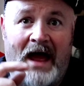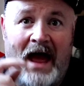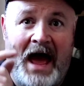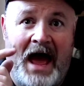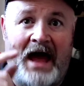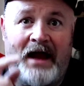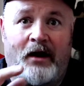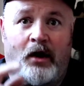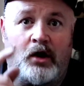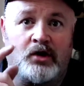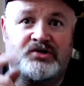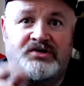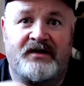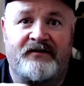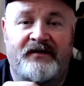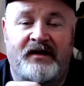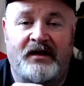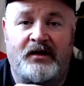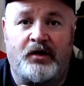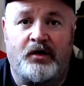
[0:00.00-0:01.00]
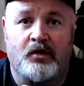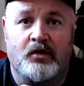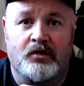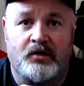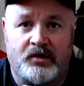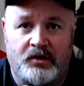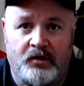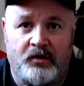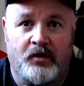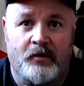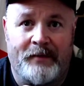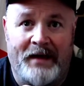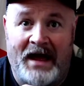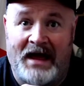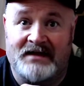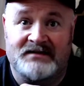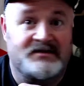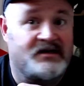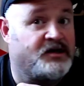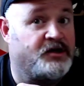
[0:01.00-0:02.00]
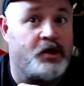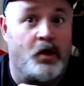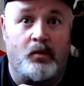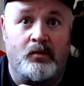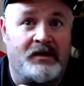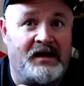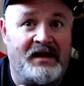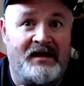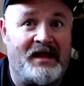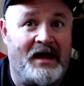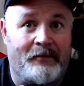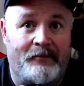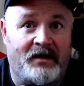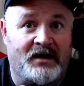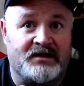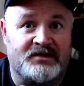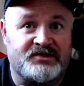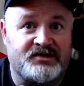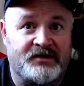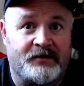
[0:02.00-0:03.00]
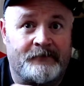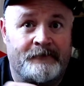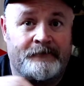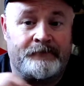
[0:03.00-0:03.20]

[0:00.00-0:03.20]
add longevity to your bands. You don't need that much.